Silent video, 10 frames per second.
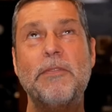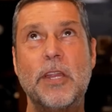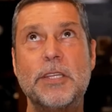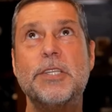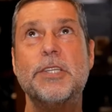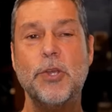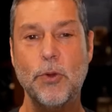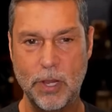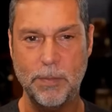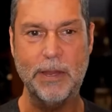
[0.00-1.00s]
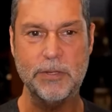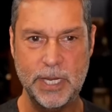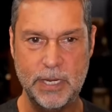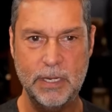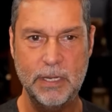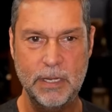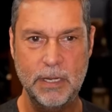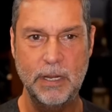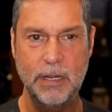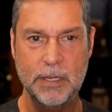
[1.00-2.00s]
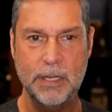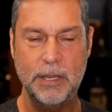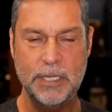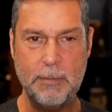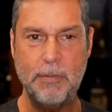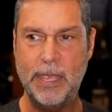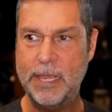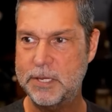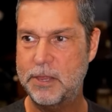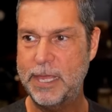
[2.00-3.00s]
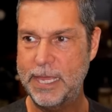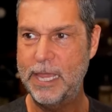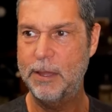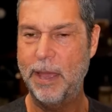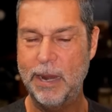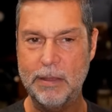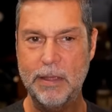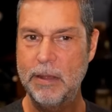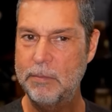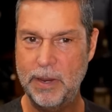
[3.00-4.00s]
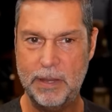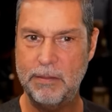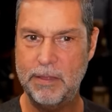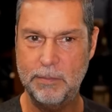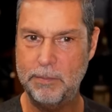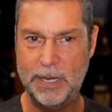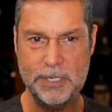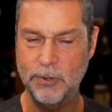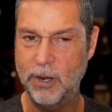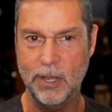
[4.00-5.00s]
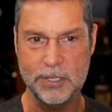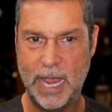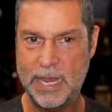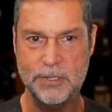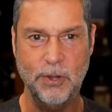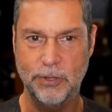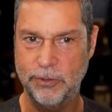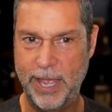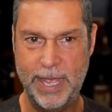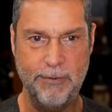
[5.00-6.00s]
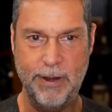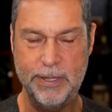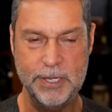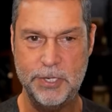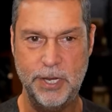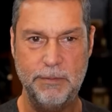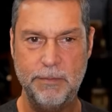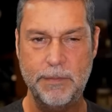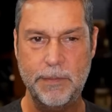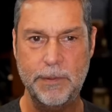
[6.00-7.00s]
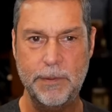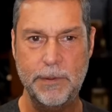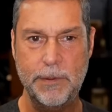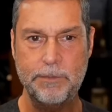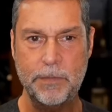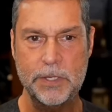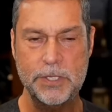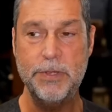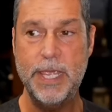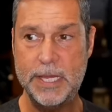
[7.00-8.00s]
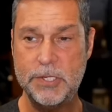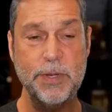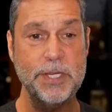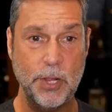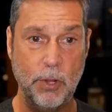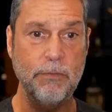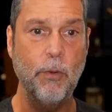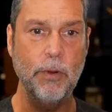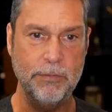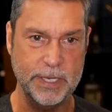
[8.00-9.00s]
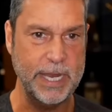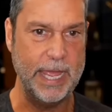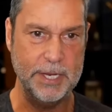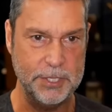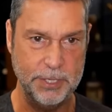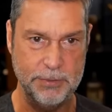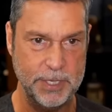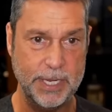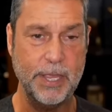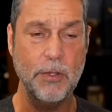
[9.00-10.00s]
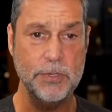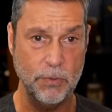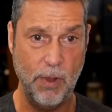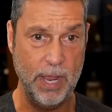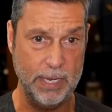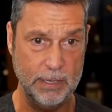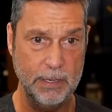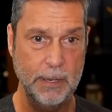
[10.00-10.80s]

have started to talk about it. Deep thinkers are thinking about it, but the political class has not got their head around this yet. So, yes, we solve all of the debt issues, it goes away.